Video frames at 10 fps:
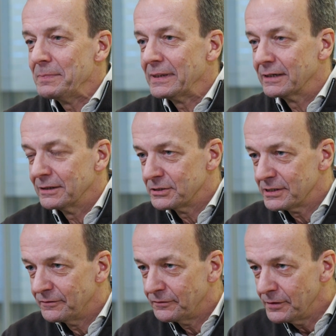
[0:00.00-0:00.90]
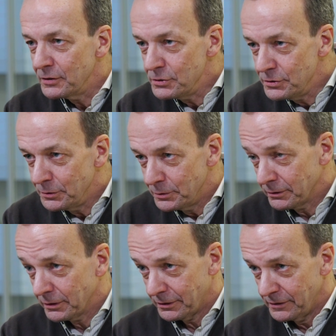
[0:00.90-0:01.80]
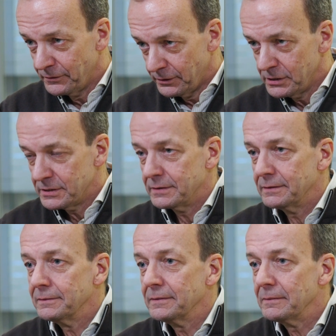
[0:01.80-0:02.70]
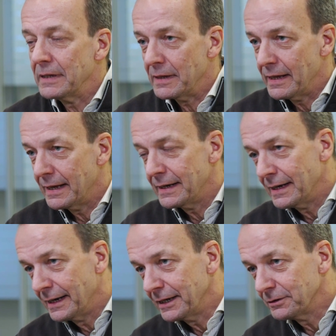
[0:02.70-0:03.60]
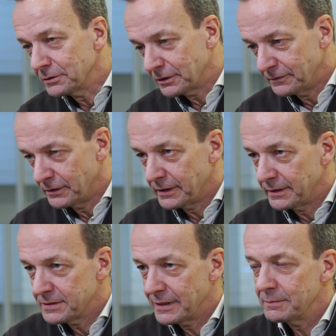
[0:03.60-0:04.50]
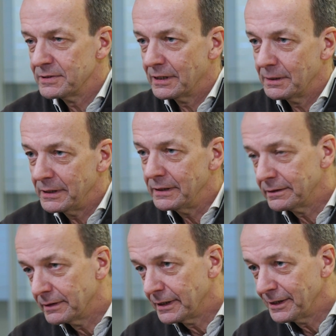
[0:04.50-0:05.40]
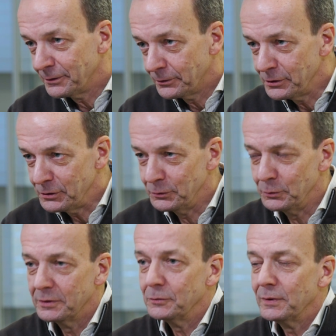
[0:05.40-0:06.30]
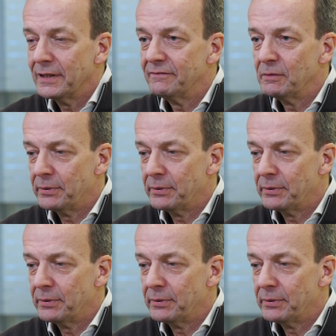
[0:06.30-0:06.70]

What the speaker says: Because if you don't convert and I don't convert at the same time, either I or you will have a